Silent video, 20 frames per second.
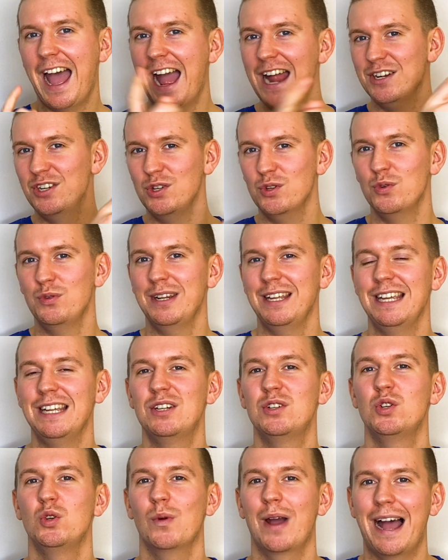and you
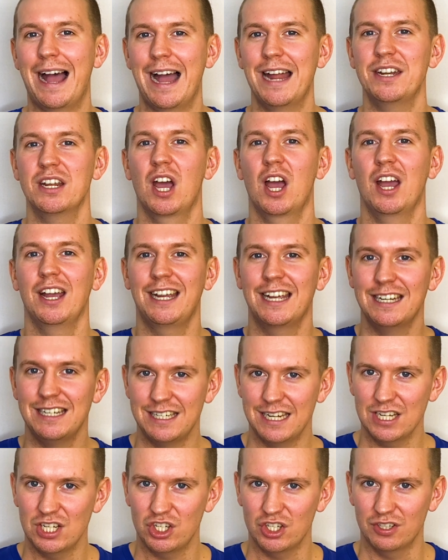need to add a
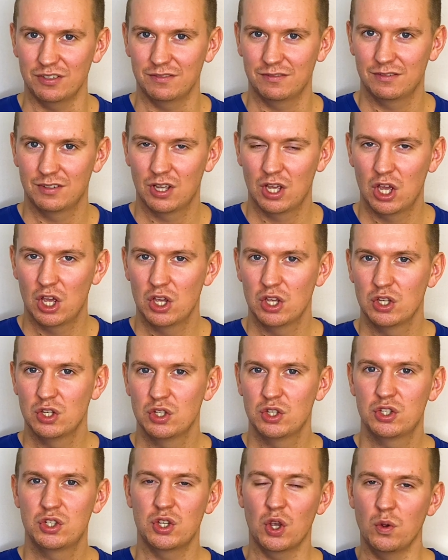condition.
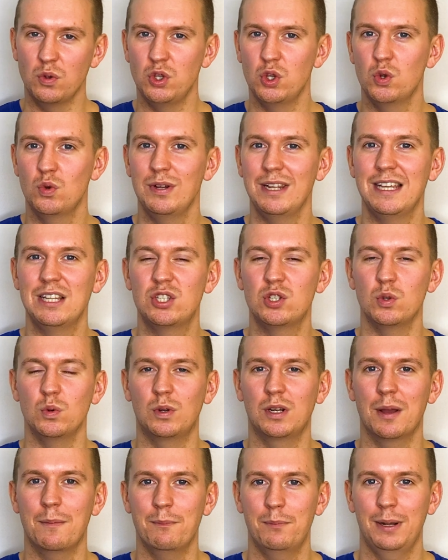So you need to
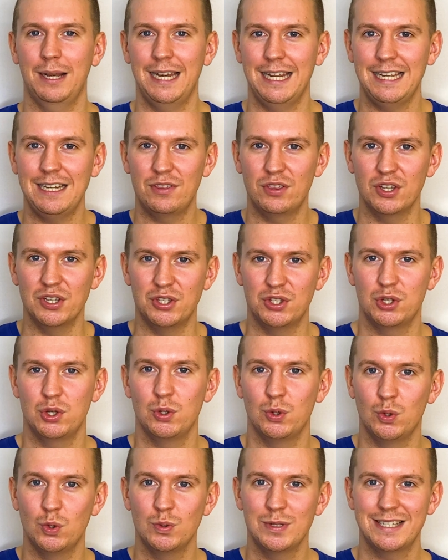complete the
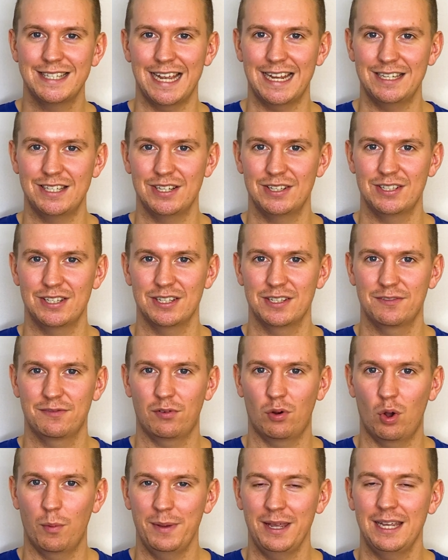two sentences
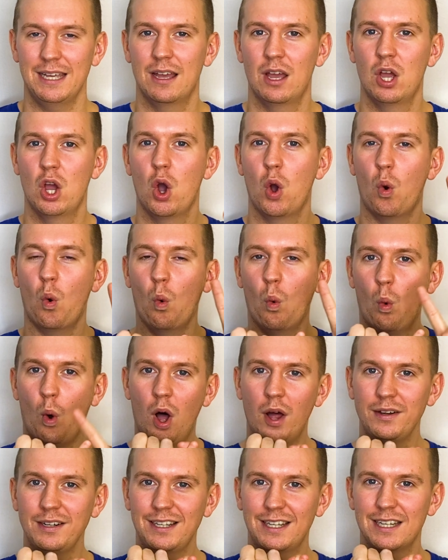for me.
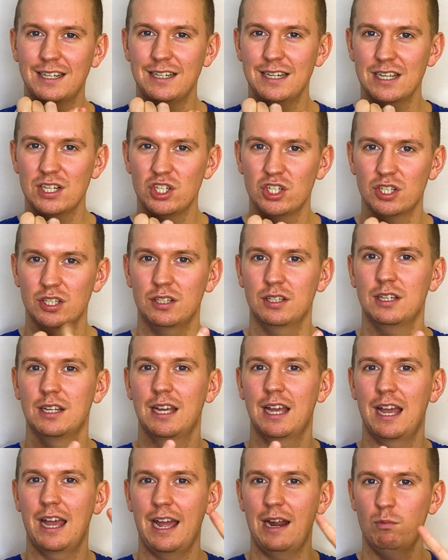One condition
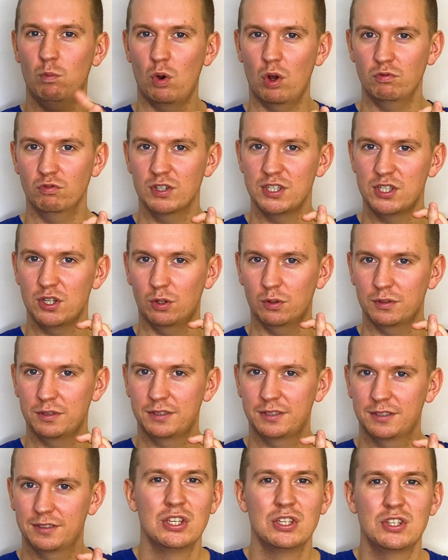and one
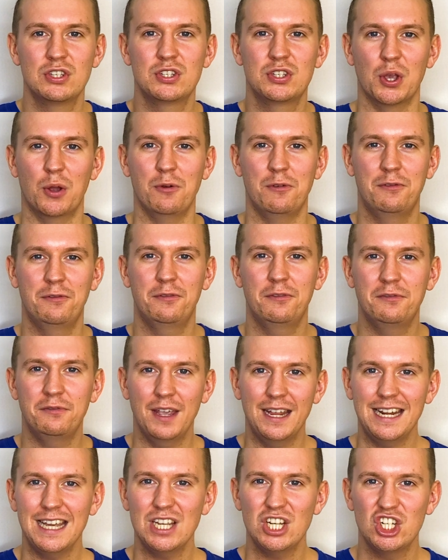result. So
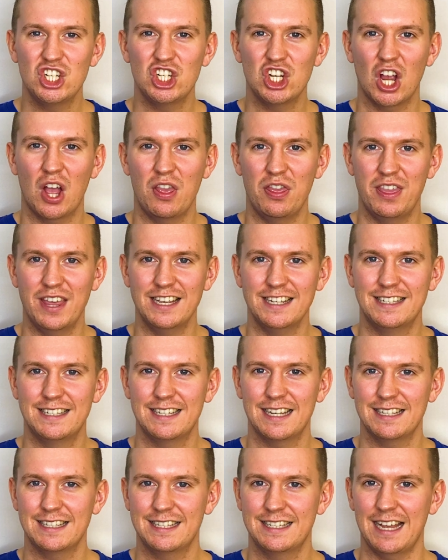finish this
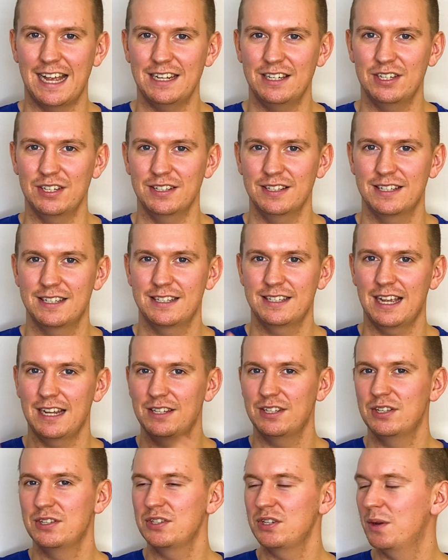sentence.
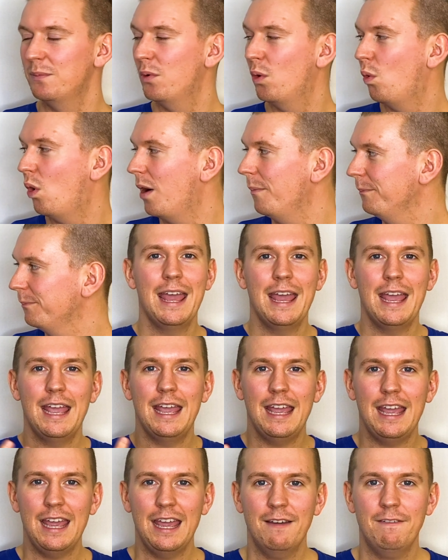Sentence number one.
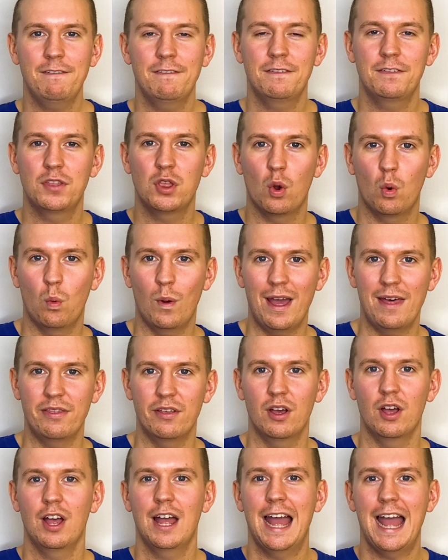If the
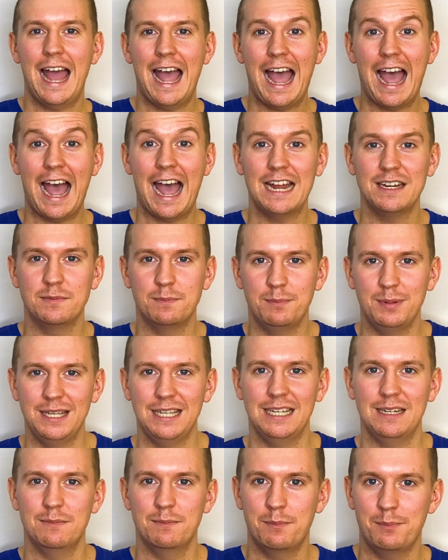weather had
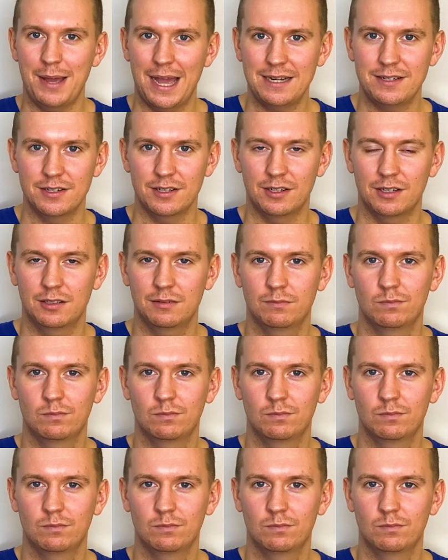been better,